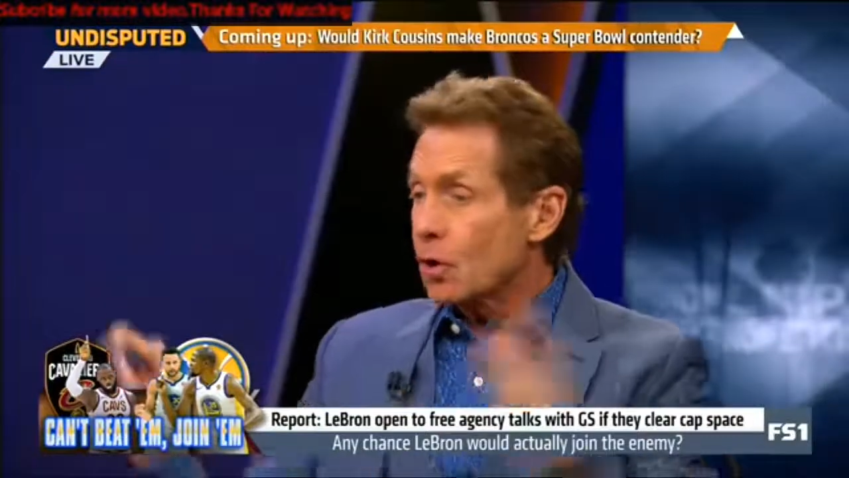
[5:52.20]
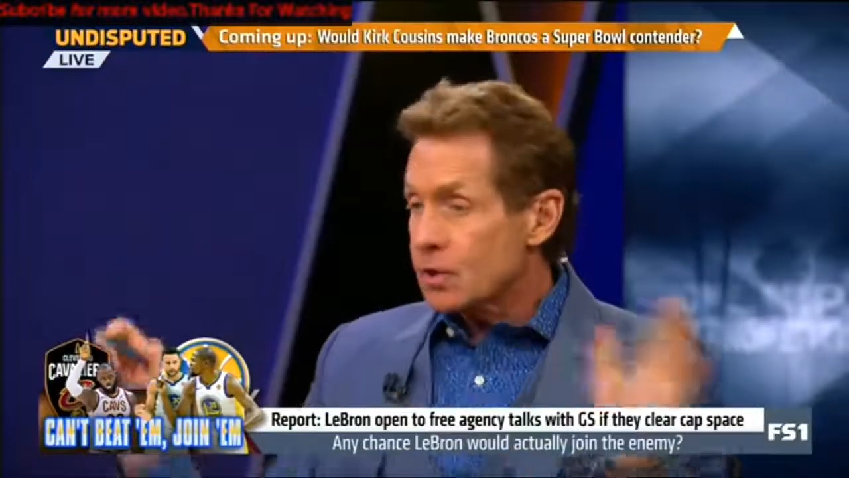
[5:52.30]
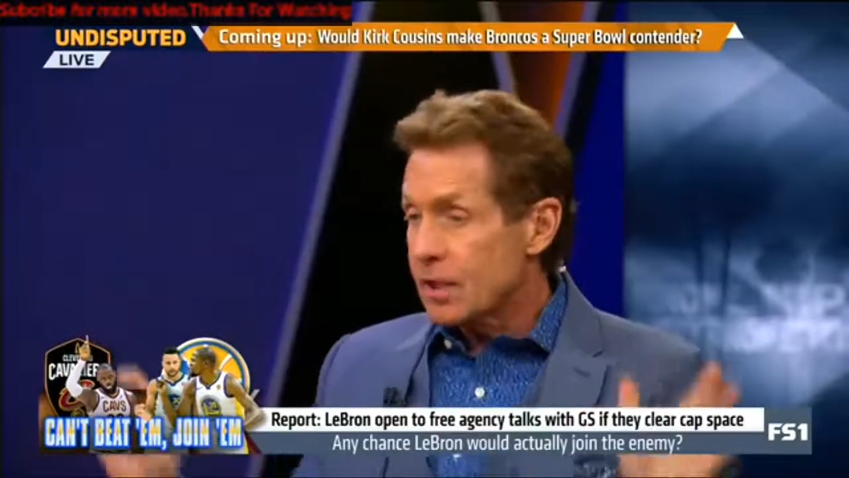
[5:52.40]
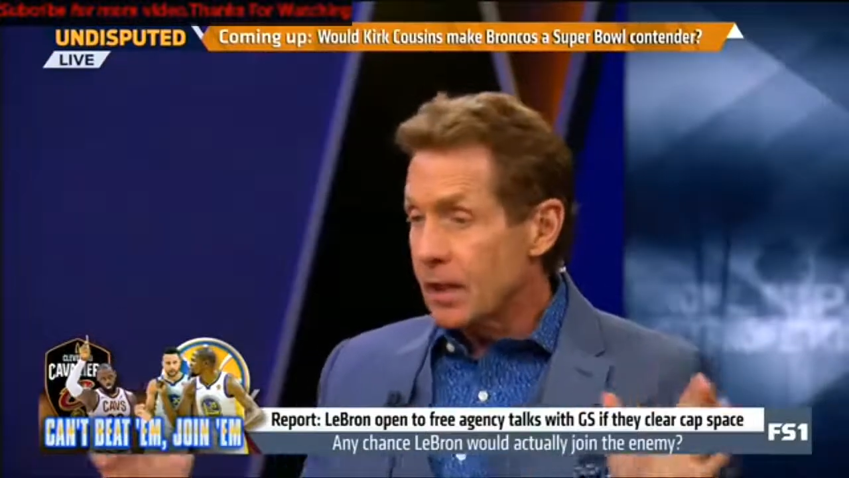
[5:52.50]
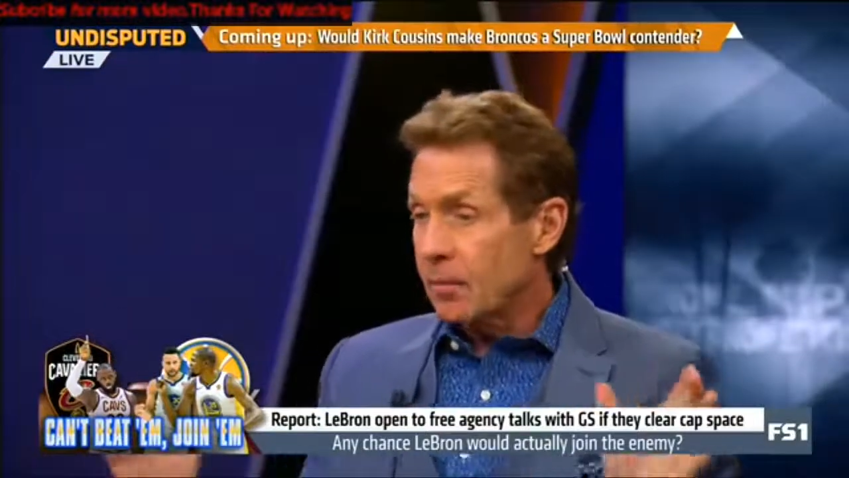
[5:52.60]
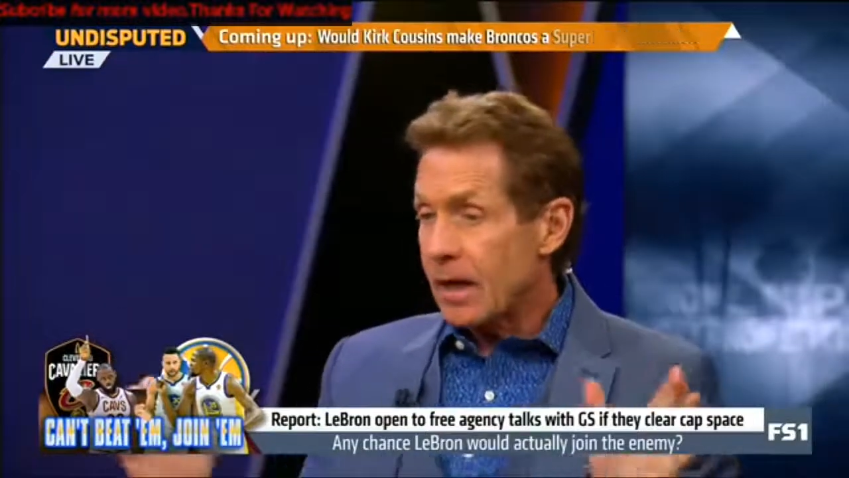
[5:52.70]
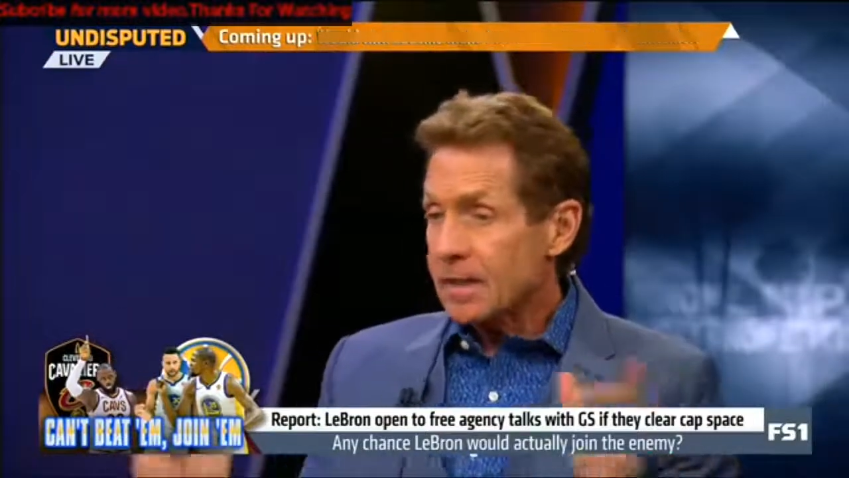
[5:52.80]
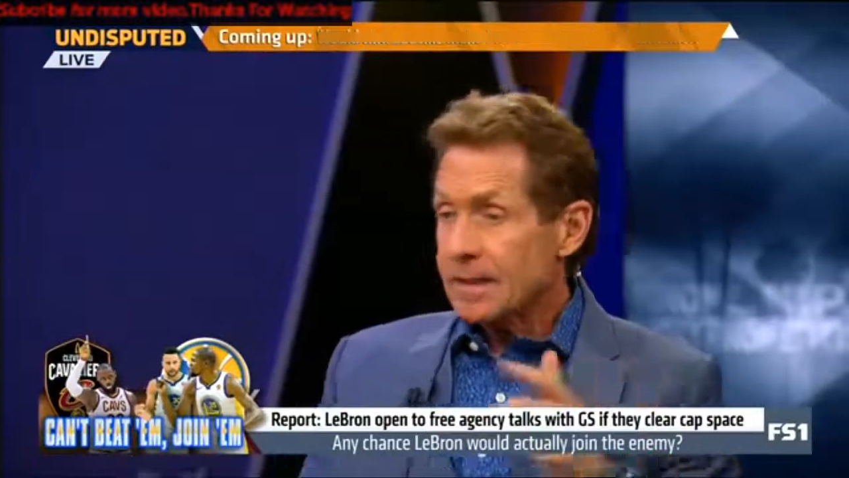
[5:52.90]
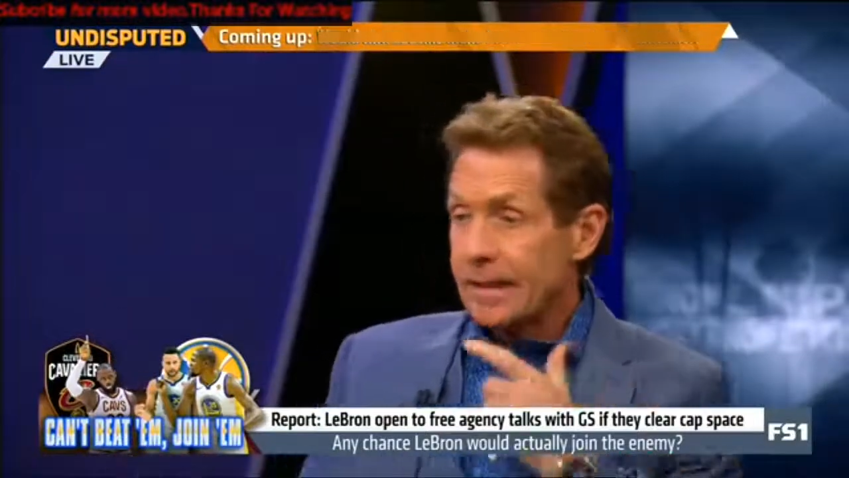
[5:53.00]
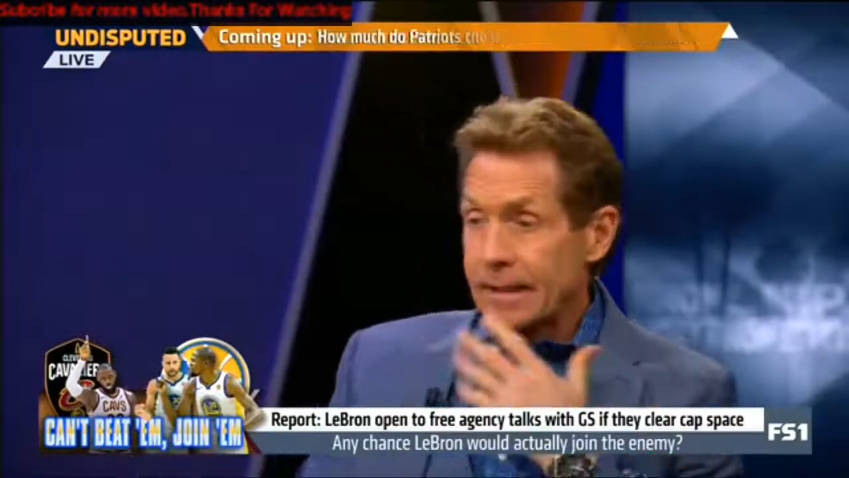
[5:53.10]
who are all sitting
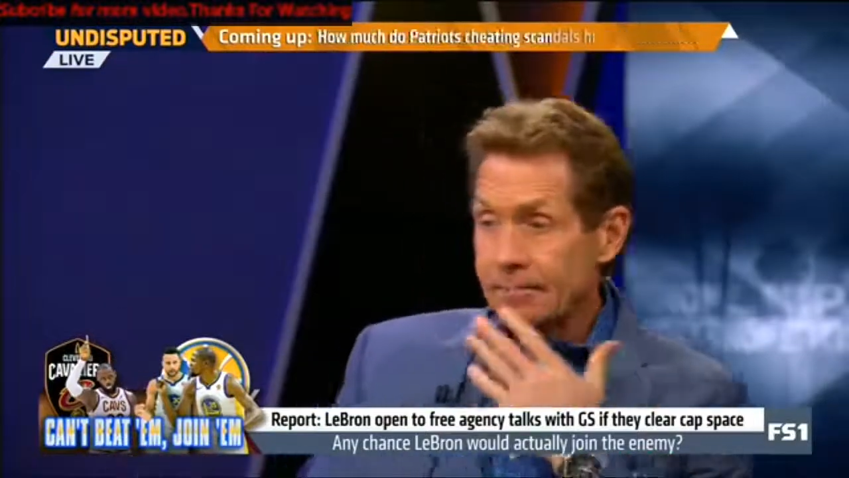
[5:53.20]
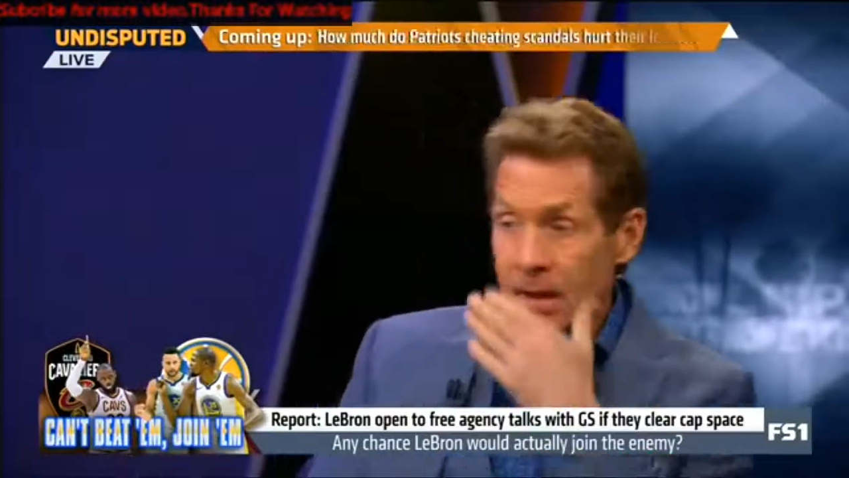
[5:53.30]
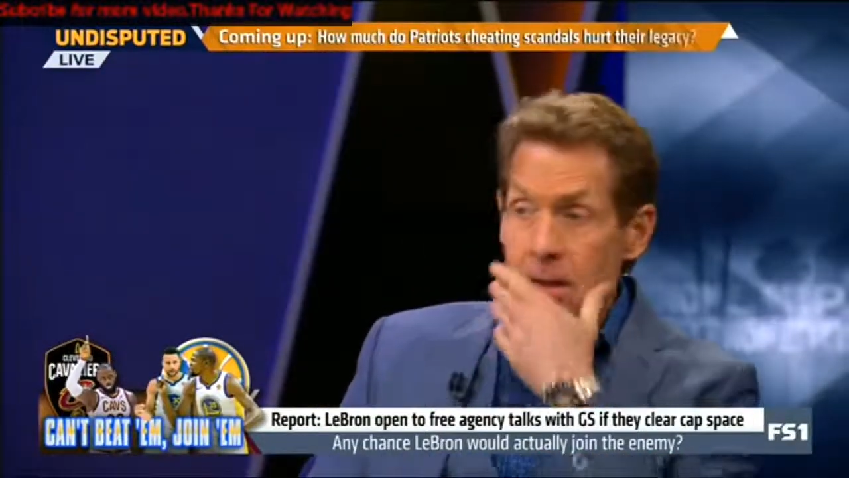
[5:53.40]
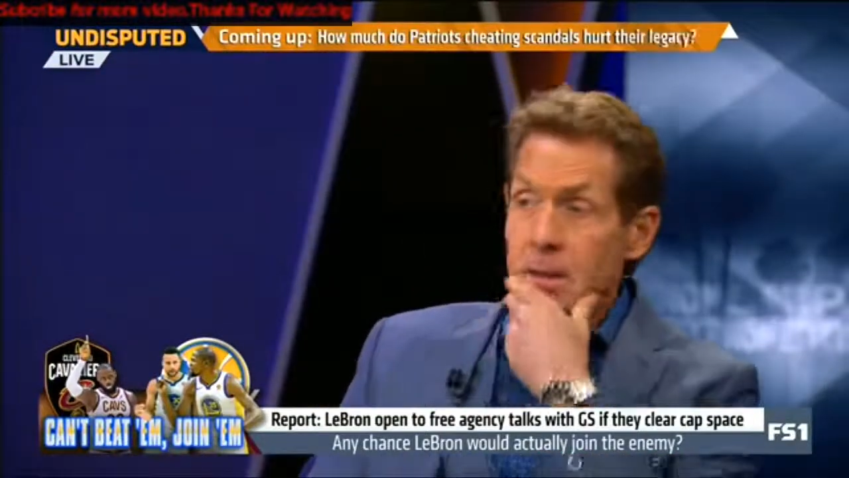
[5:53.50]
back saying,